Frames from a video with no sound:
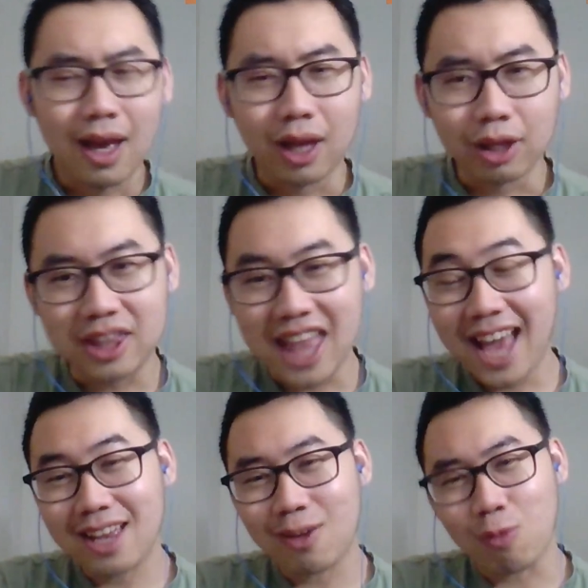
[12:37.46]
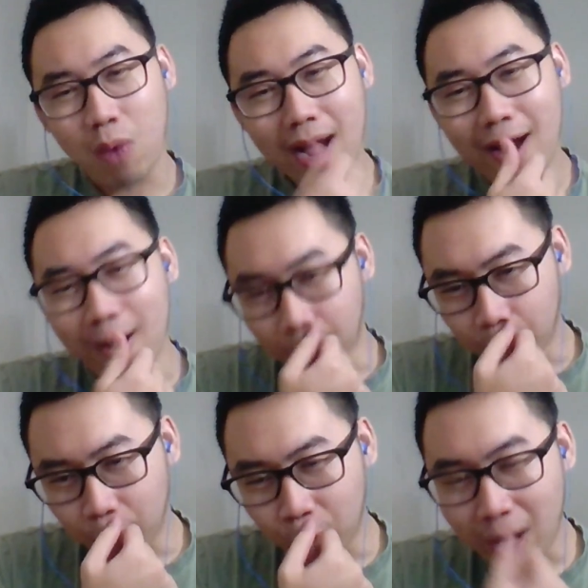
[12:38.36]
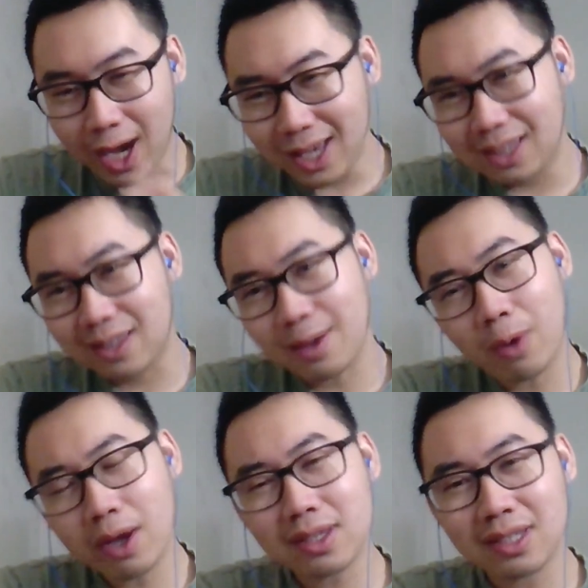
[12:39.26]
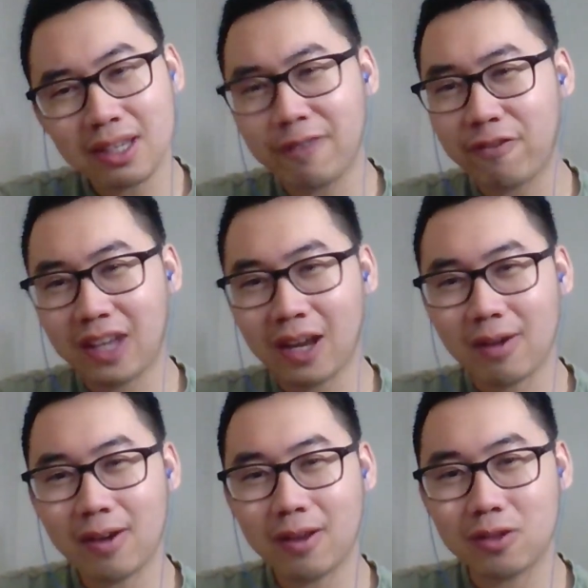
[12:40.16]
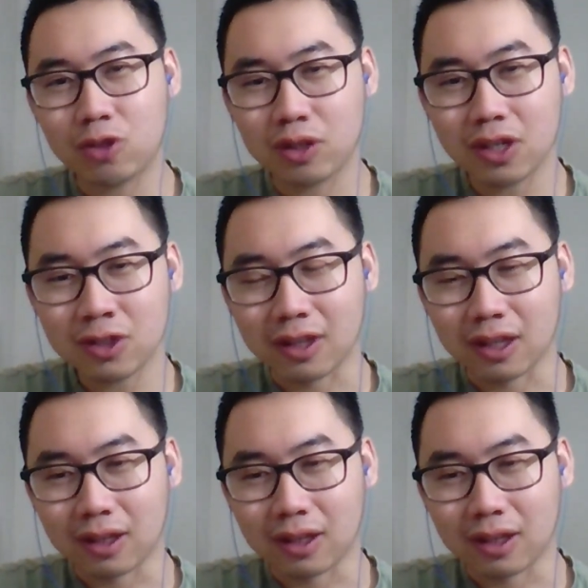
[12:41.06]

That, wow. Why does he carry on the tradition?